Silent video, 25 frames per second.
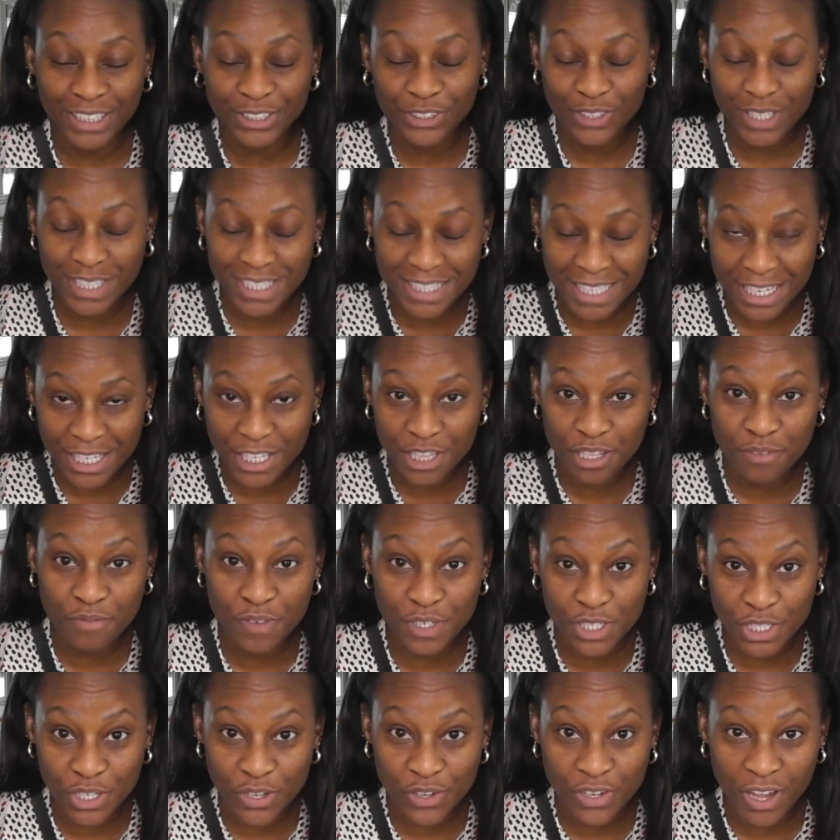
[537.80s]
so that's the end of the
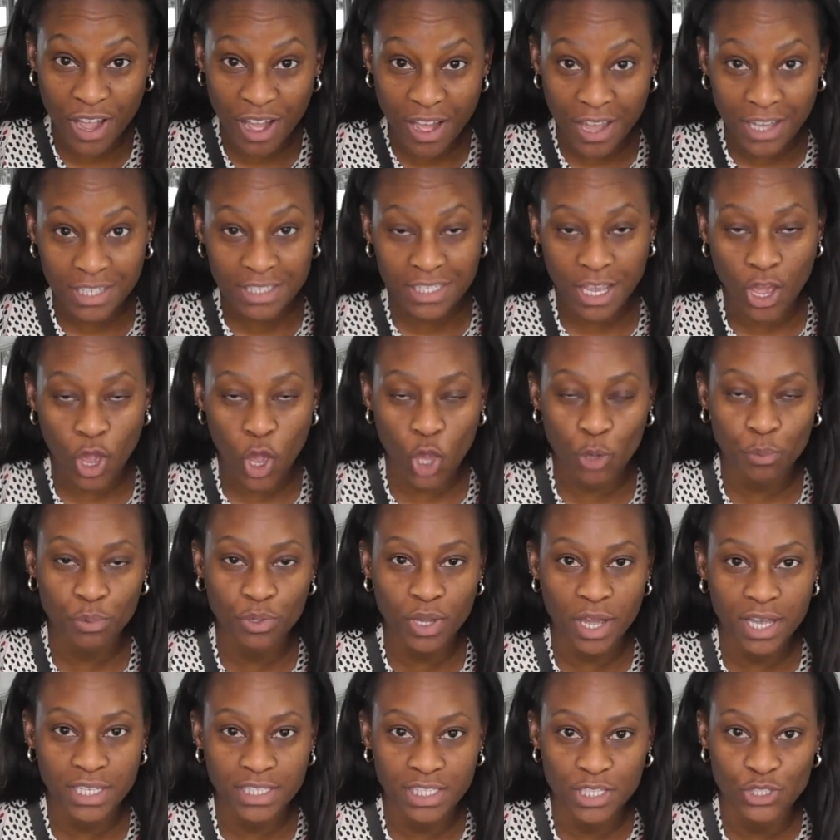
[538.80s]
video, guys. I hope you
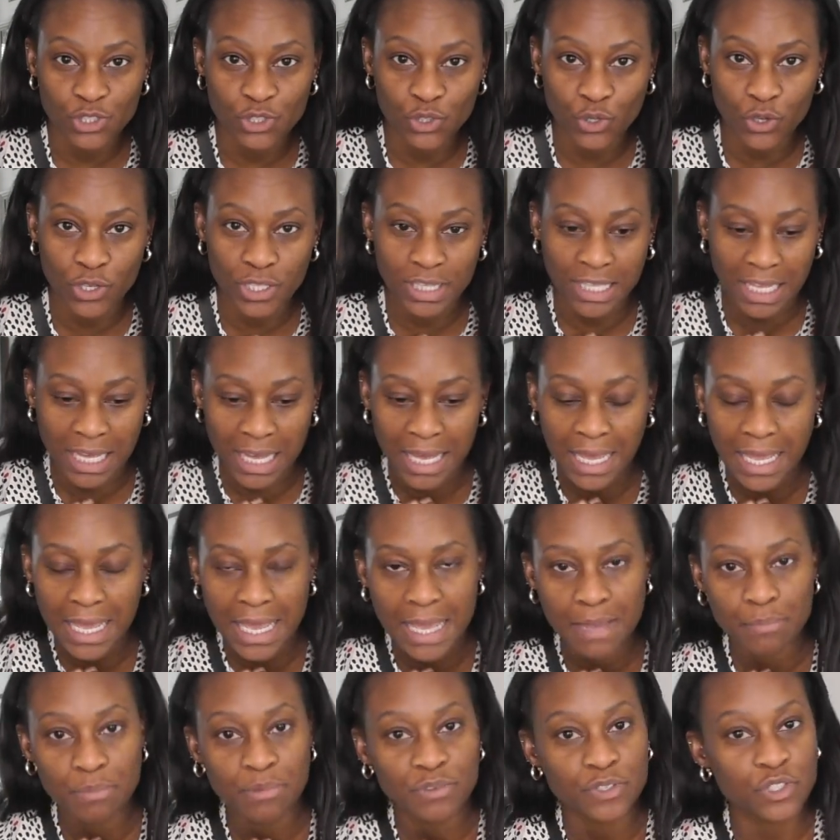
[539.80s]
guys enjoyed that.
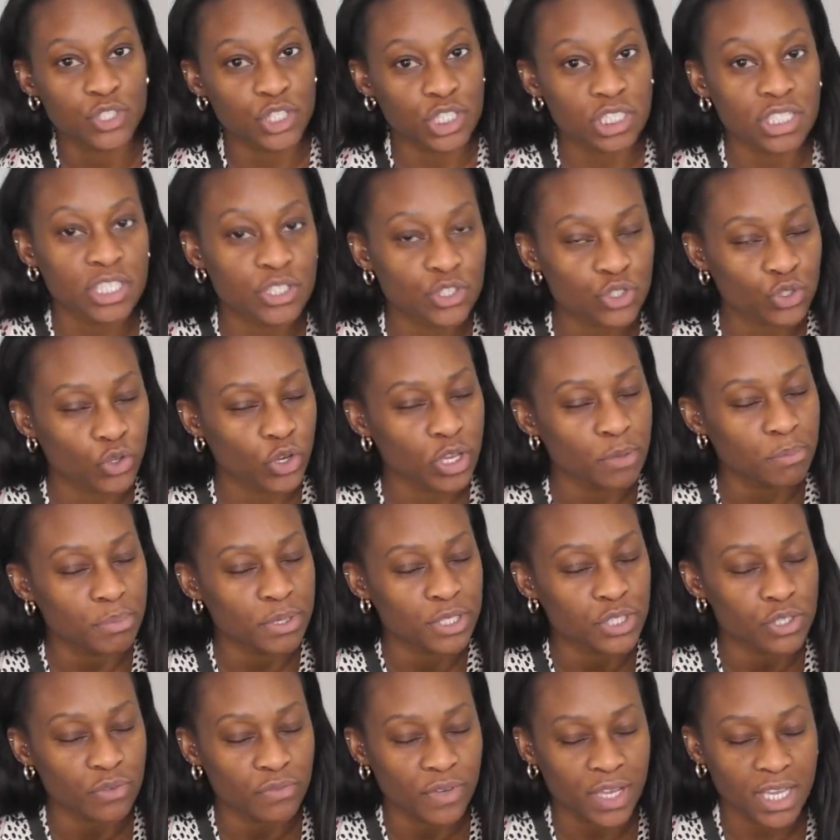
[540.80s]
If you did enjoy it,
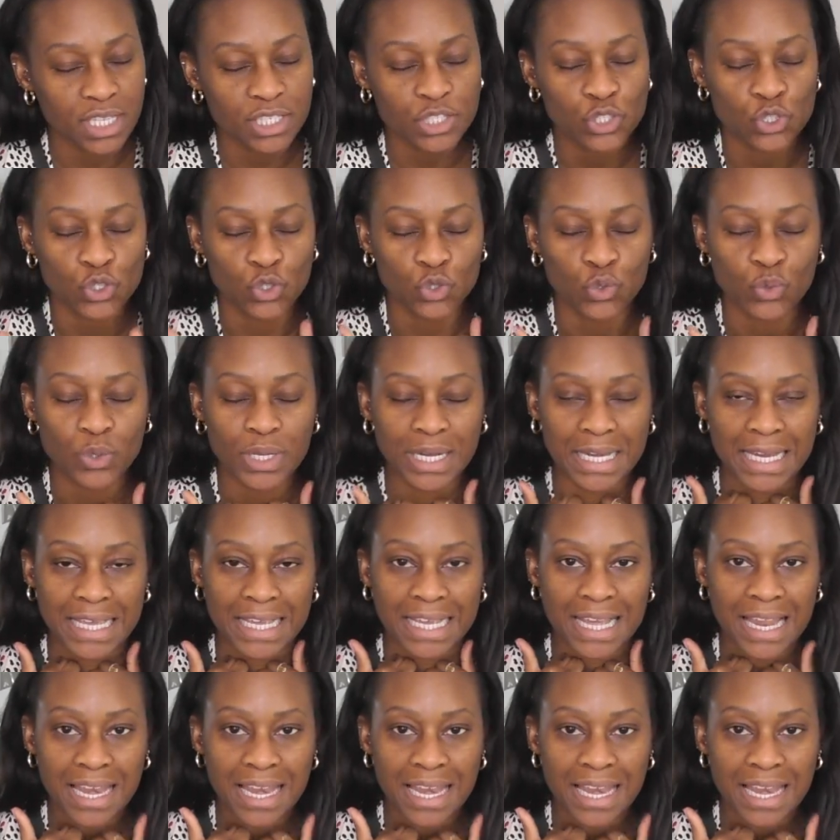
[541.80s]
please don't forget to click